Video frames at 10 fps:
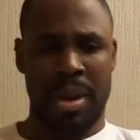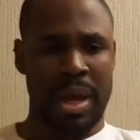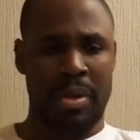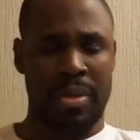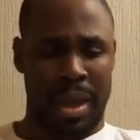
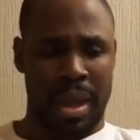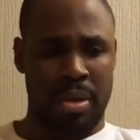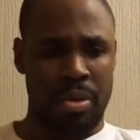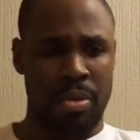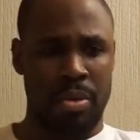out there
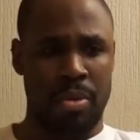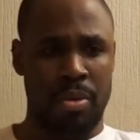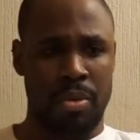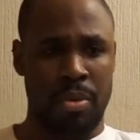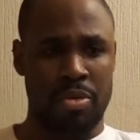who.
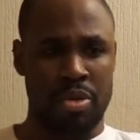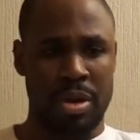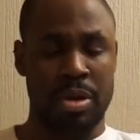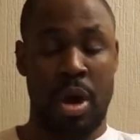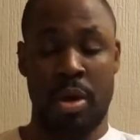
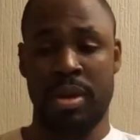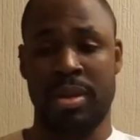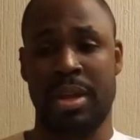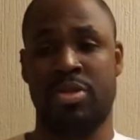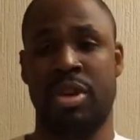Not only do
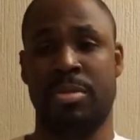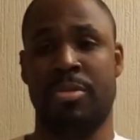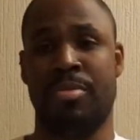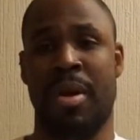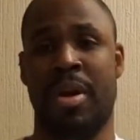they dream
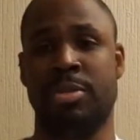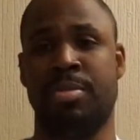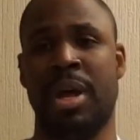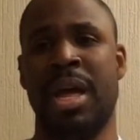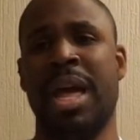of marriage,
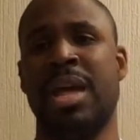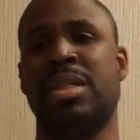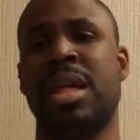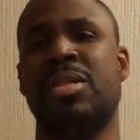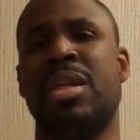but
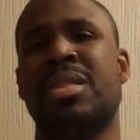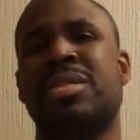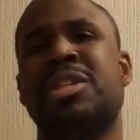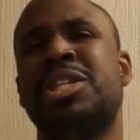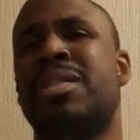it's a
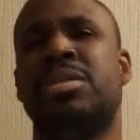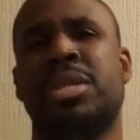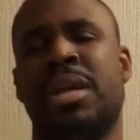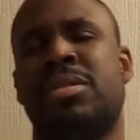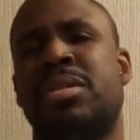gesture.
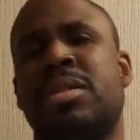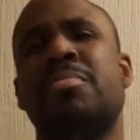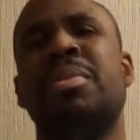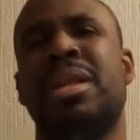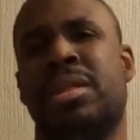It's the
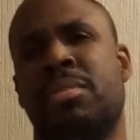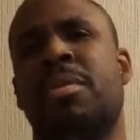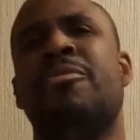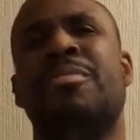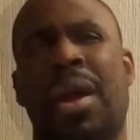symbolism
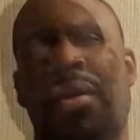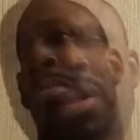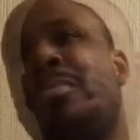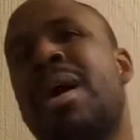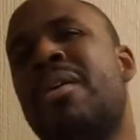of
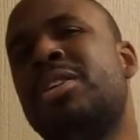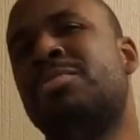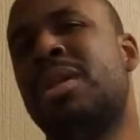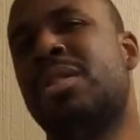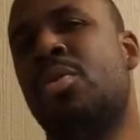marriage. Marriage
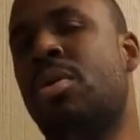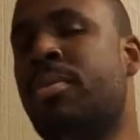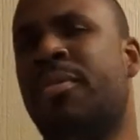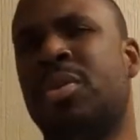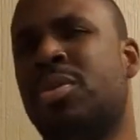makes a woman
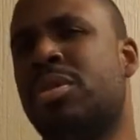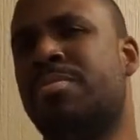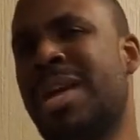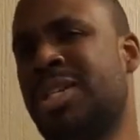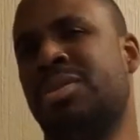feel
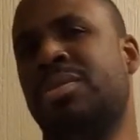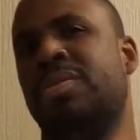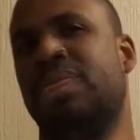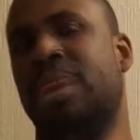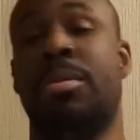special.
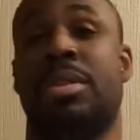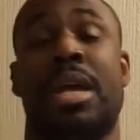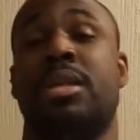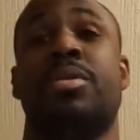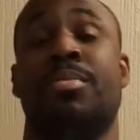I'm not saying
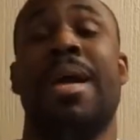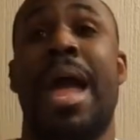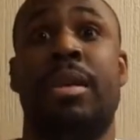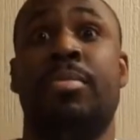it doesn't men.